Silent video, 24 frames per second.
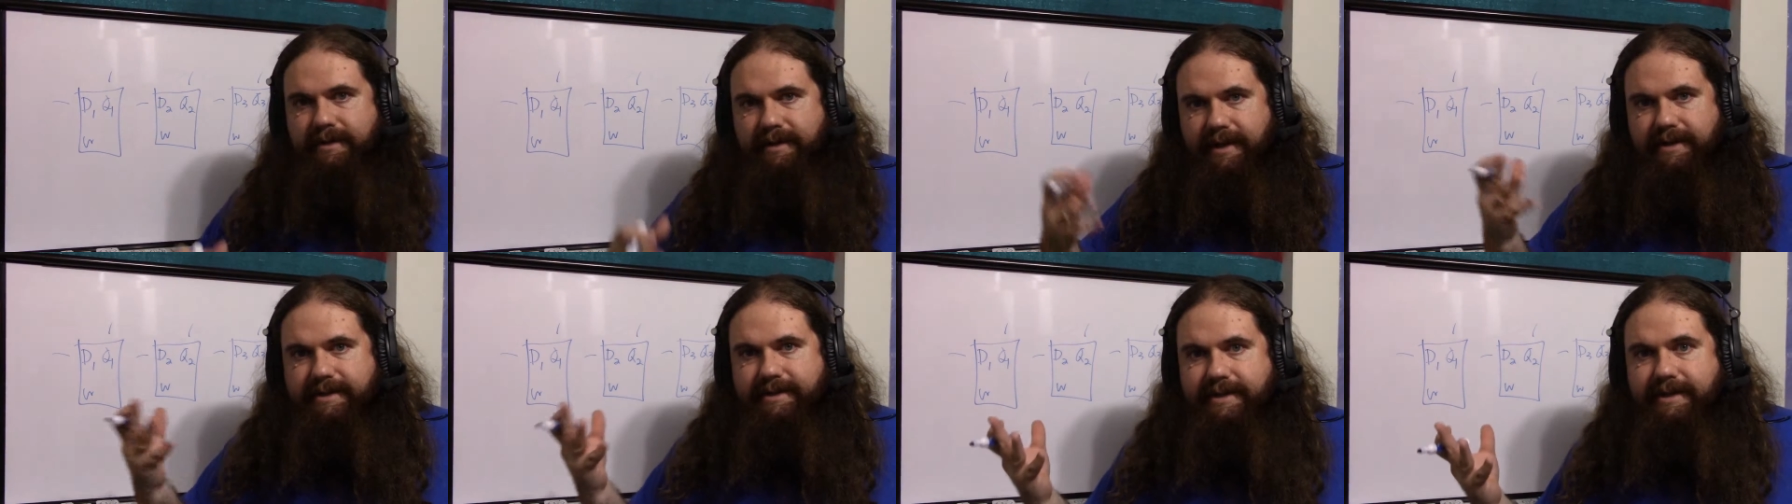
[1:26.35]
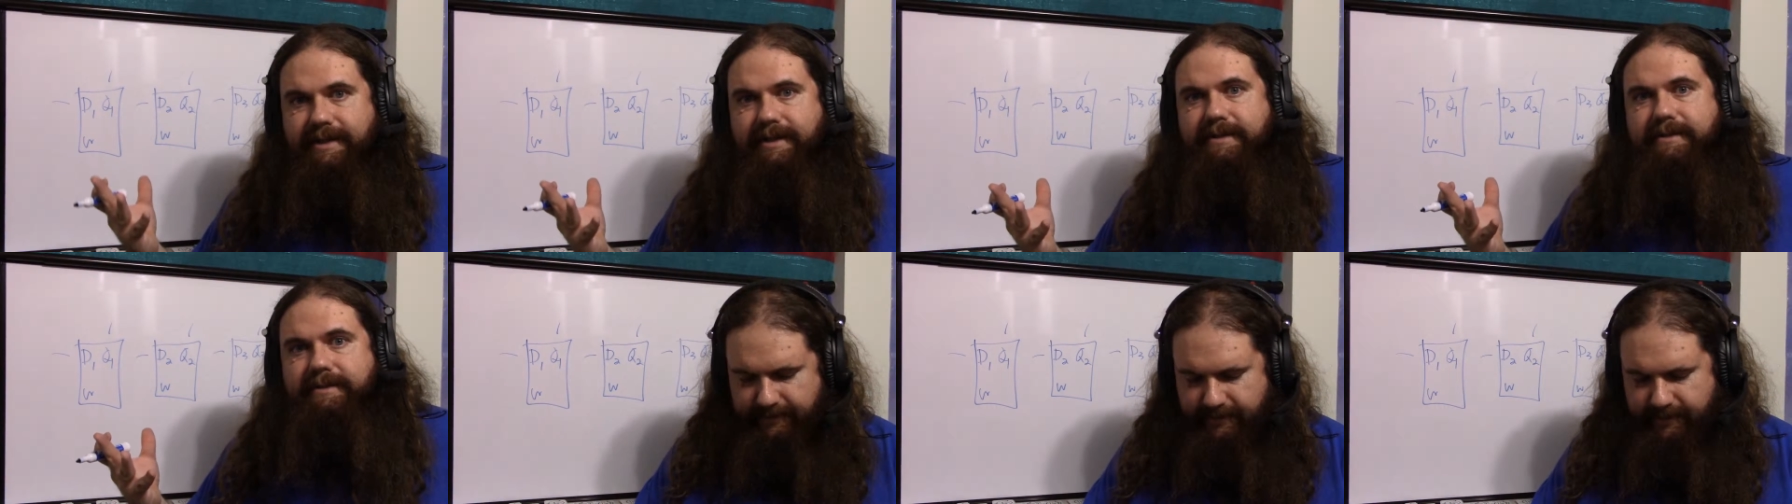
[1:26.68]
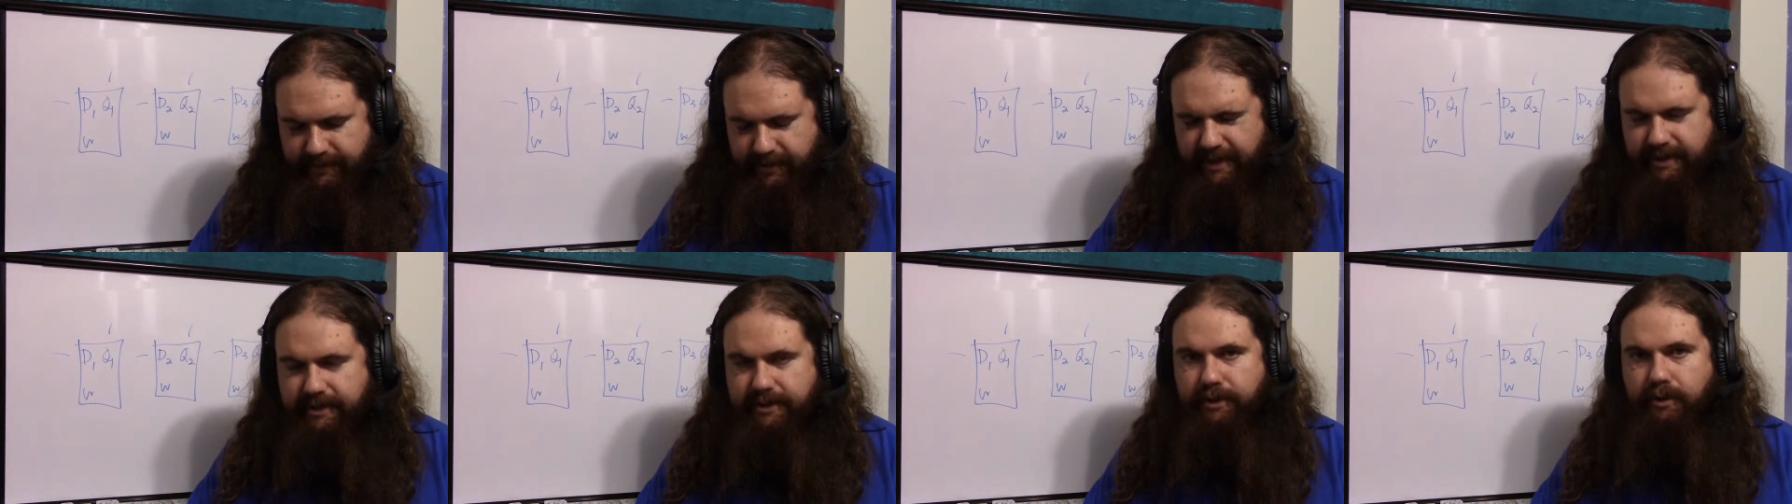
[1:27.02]
That's it. It's
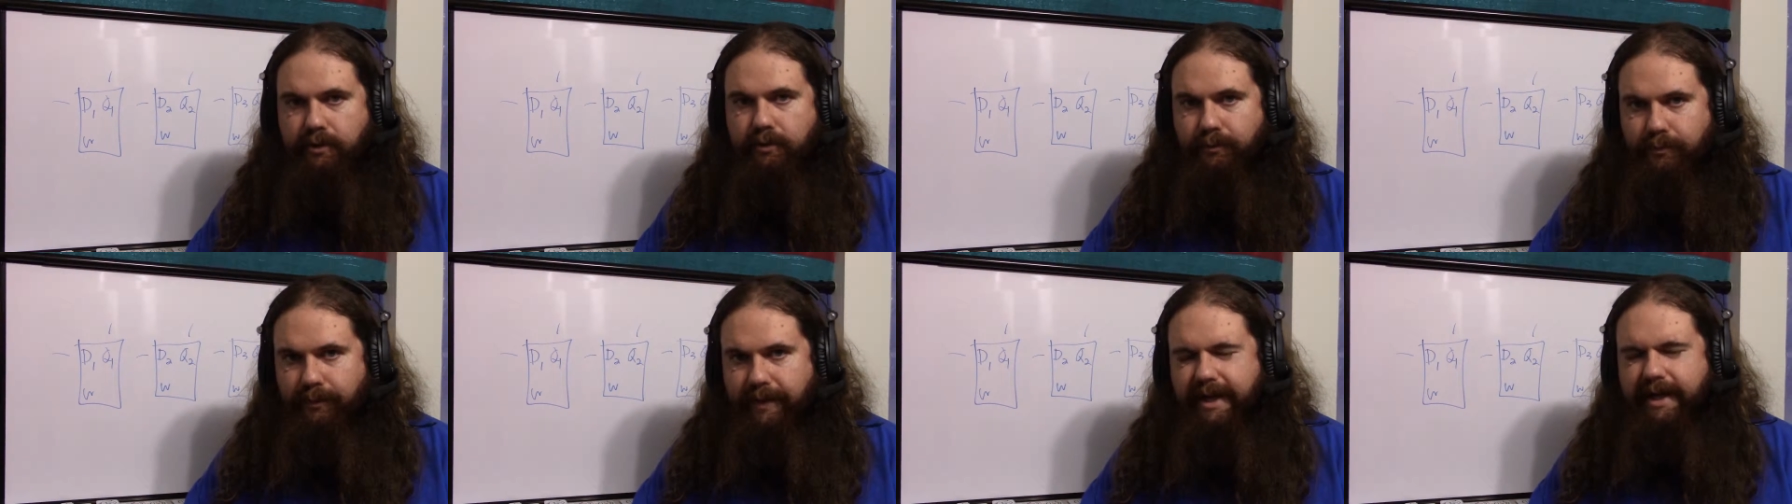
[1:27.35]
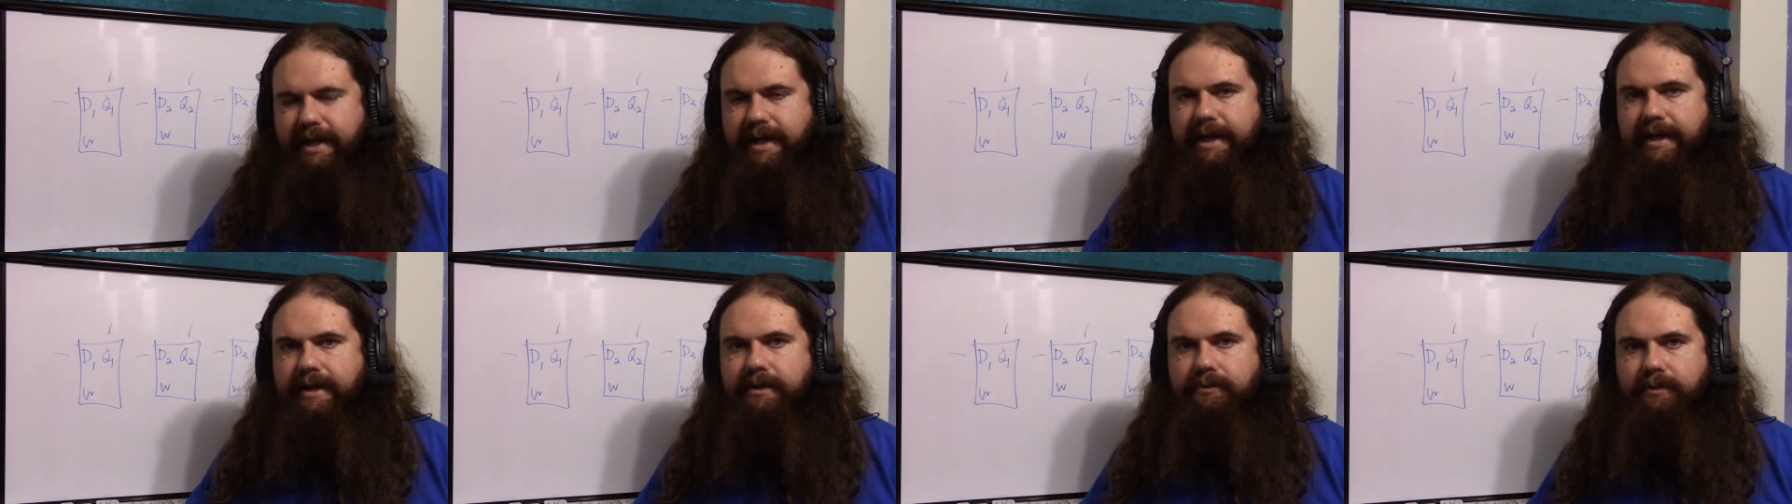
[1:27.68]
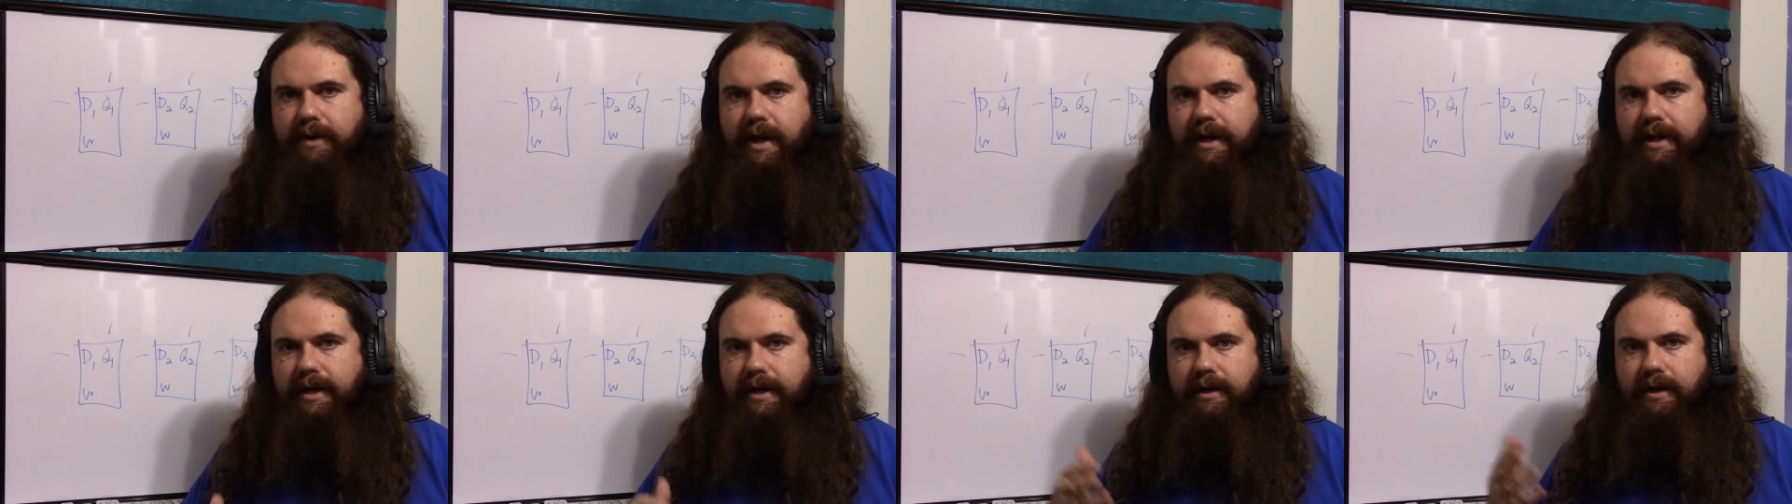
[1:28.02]
just you're reading and
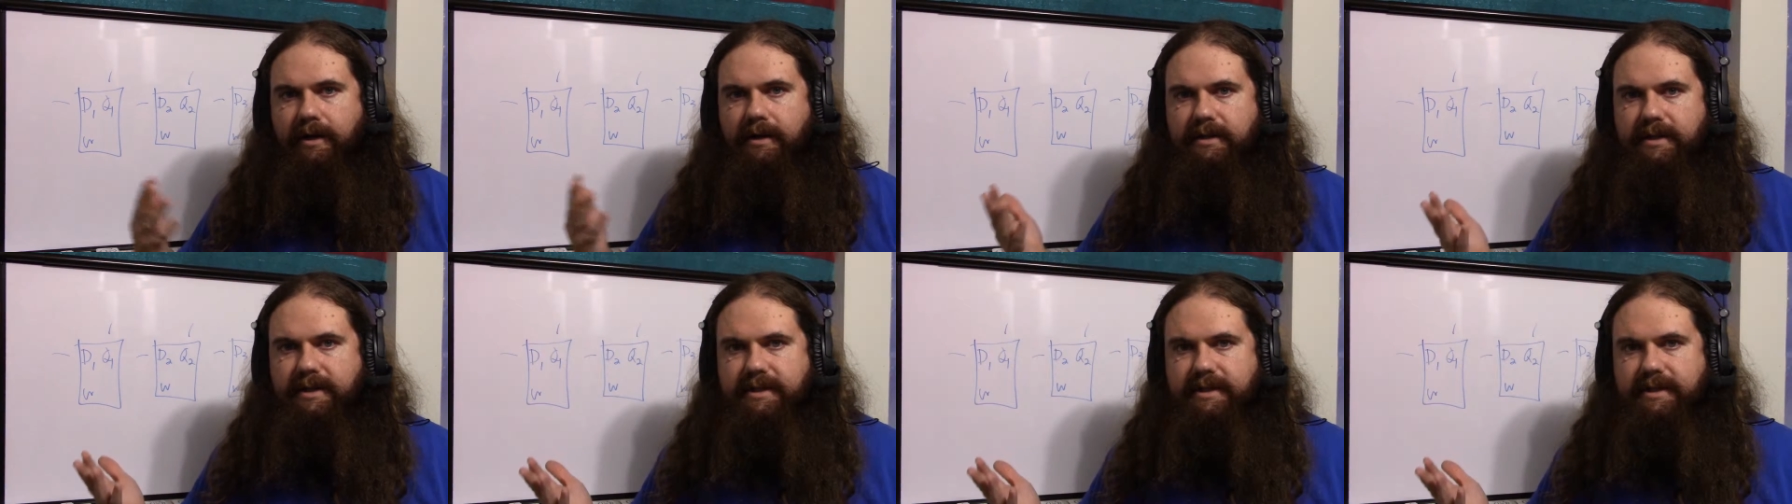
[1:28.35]
writing all